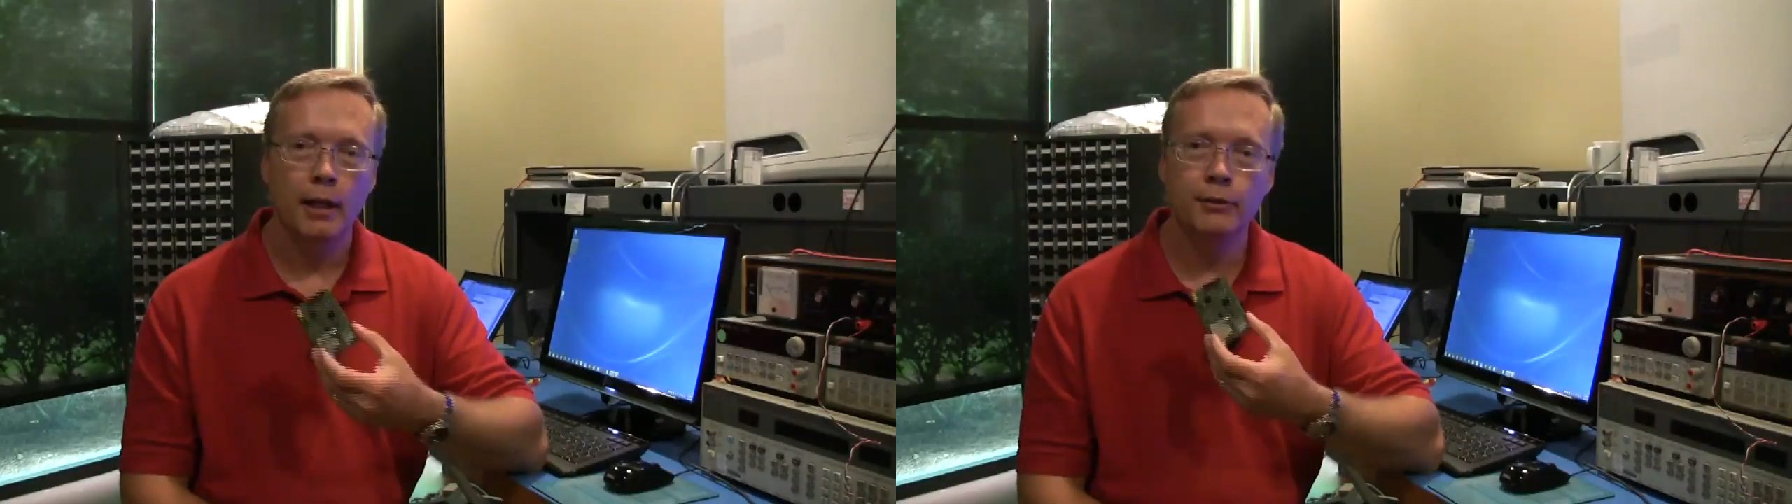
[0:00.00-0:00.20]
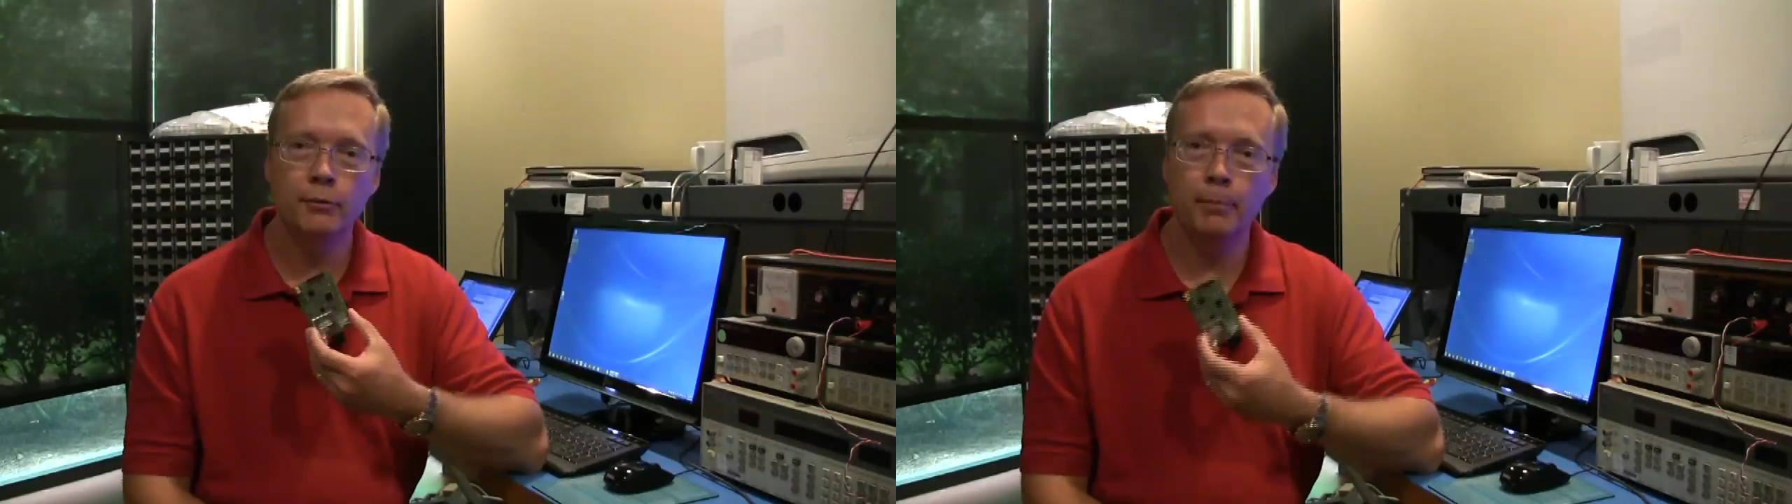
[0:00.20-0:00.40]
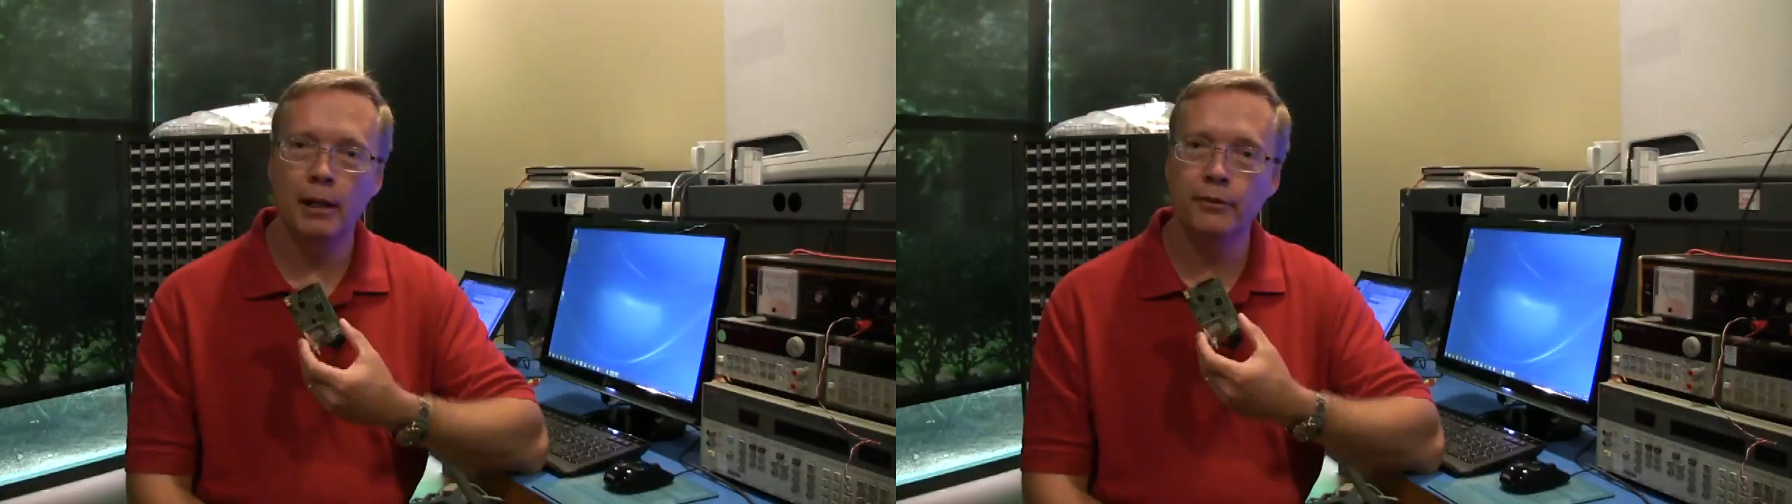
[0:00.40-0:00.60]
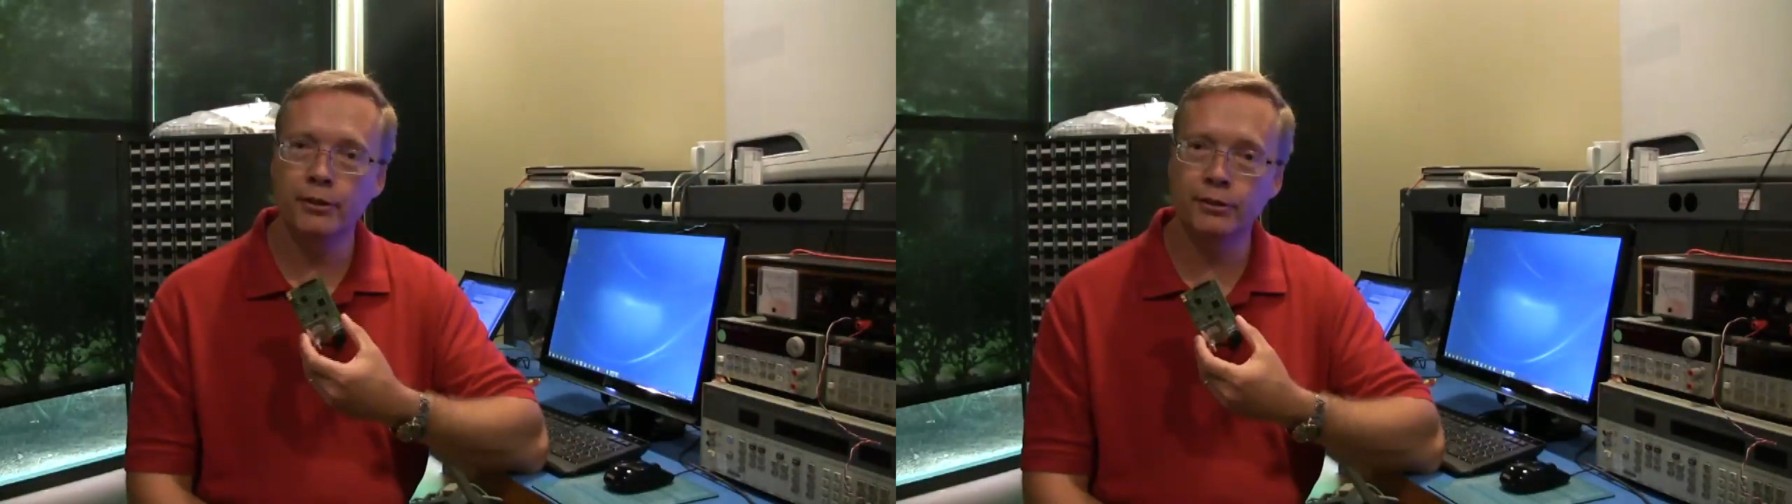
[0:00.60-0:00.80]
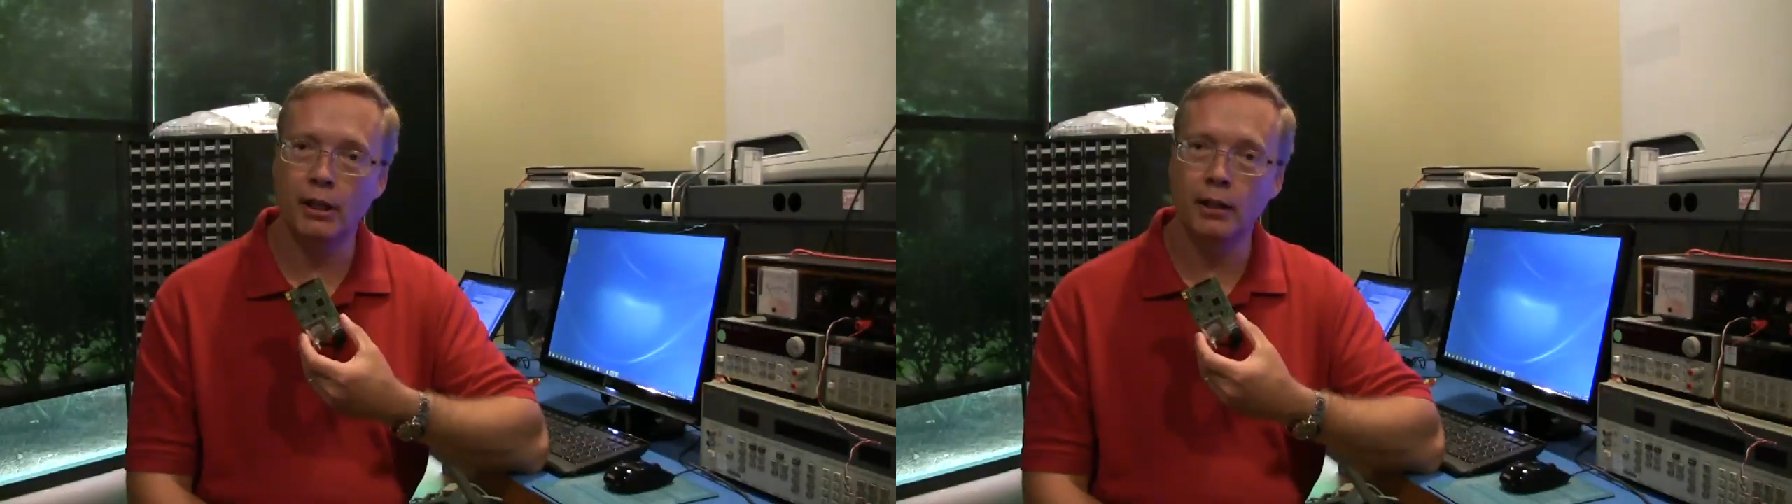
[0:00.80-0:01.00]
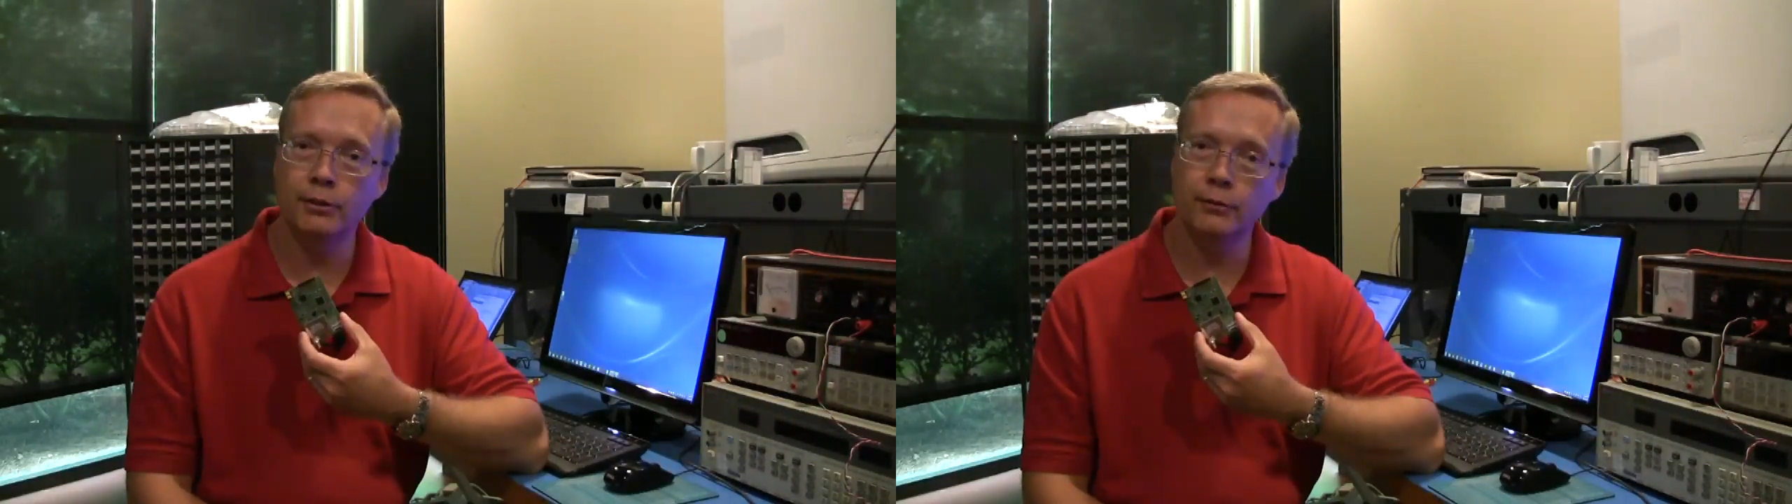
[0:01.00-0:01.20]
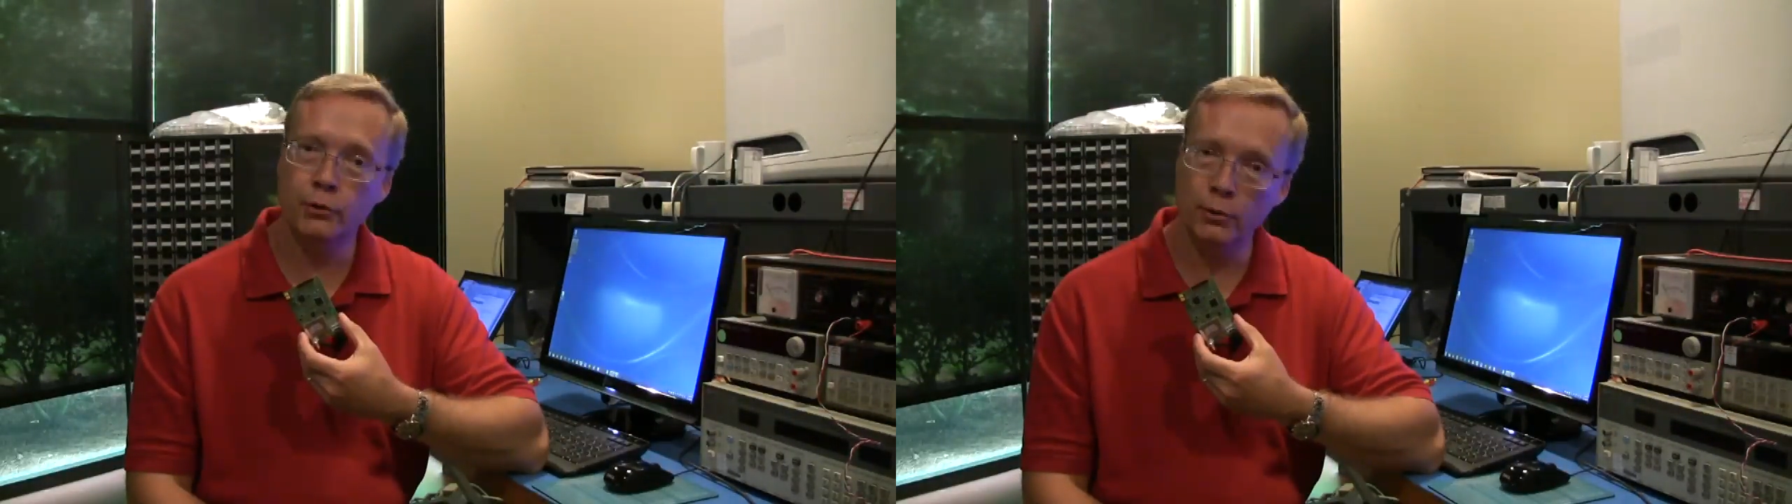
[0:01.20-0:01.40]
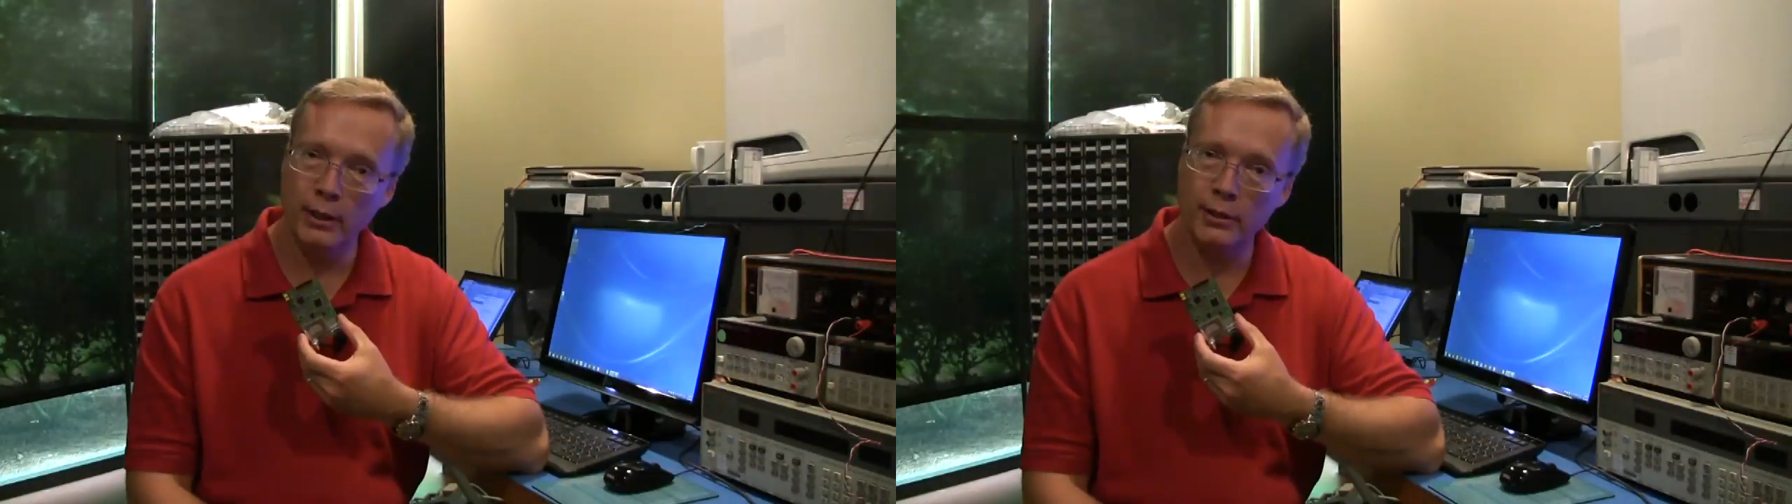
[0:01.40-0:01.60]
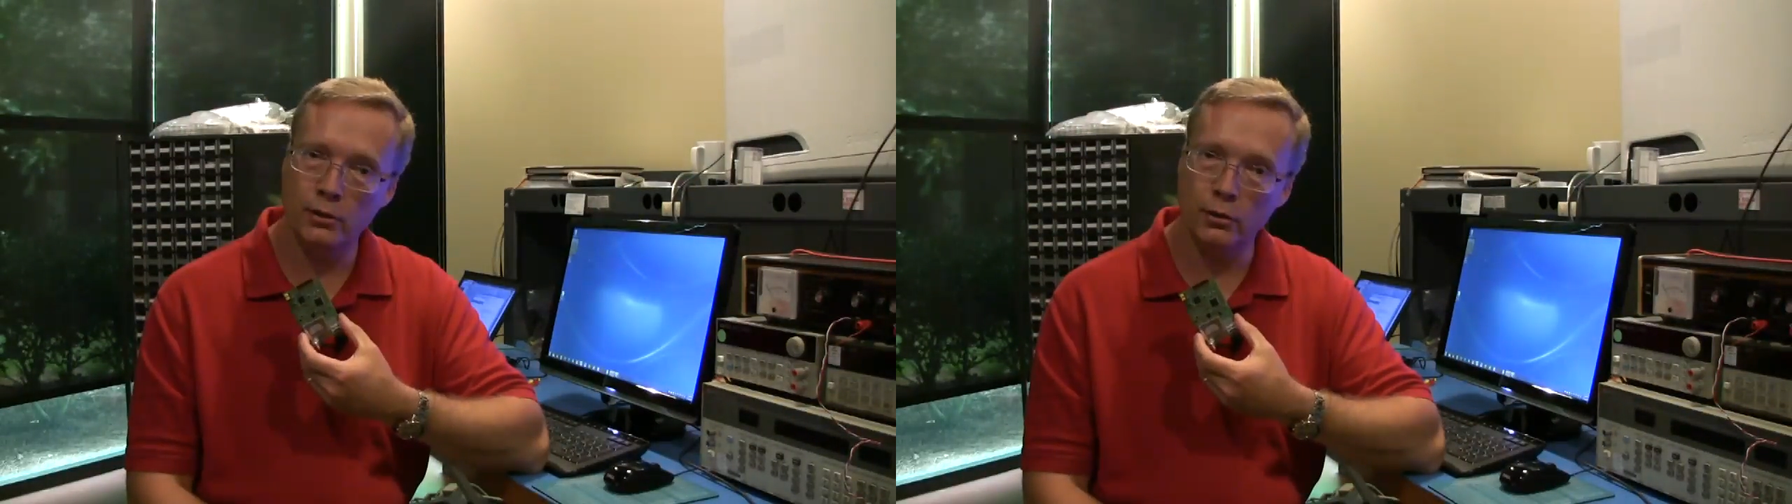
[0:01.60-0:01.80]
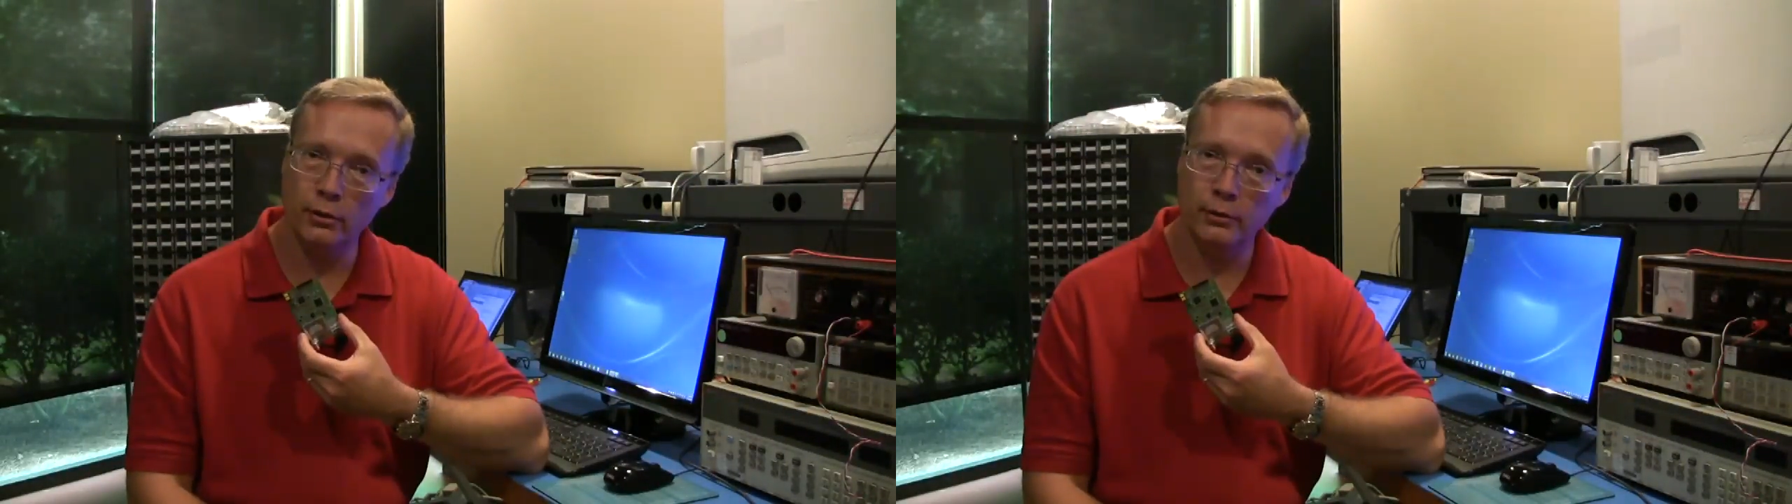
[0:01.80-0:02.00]
it's about the size of a credit
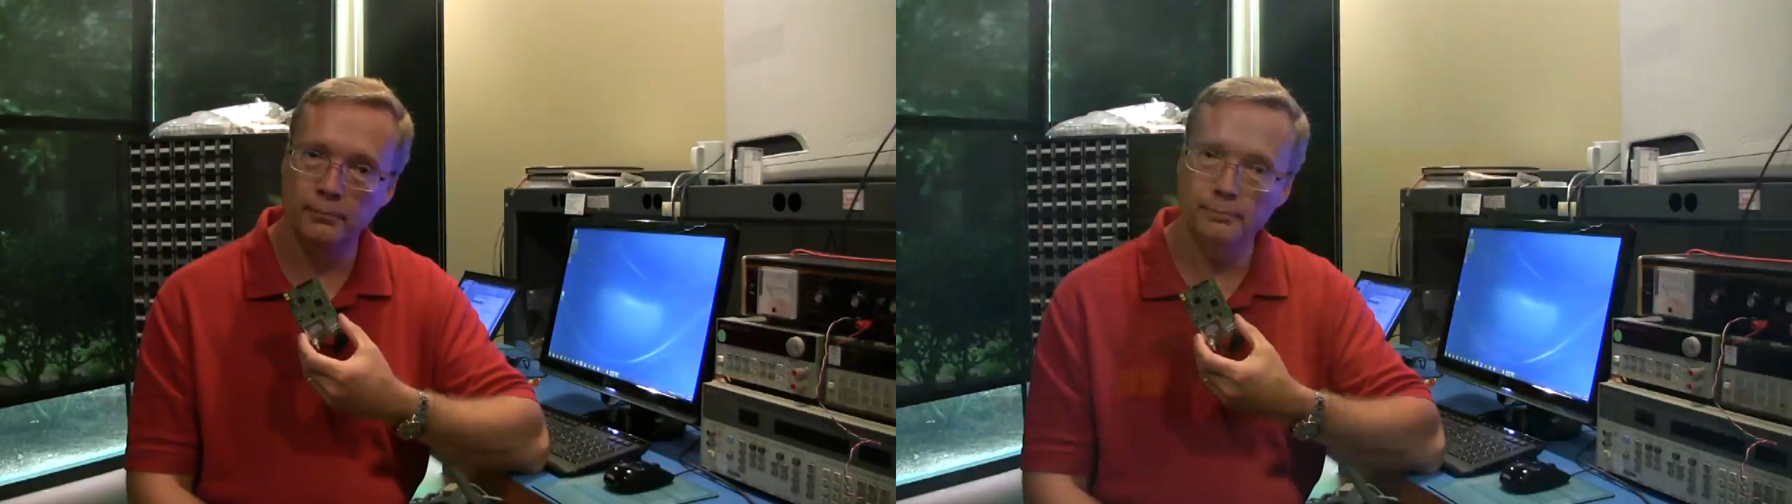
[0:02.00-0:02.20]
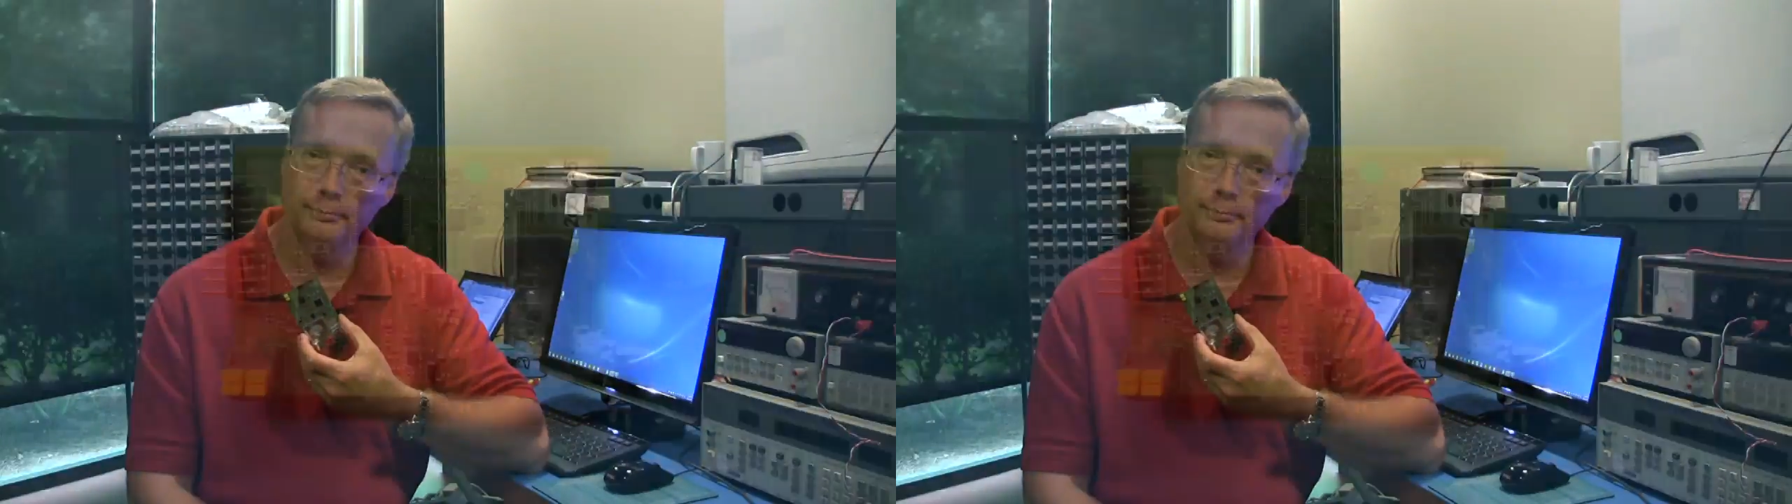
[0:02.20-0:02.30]
card.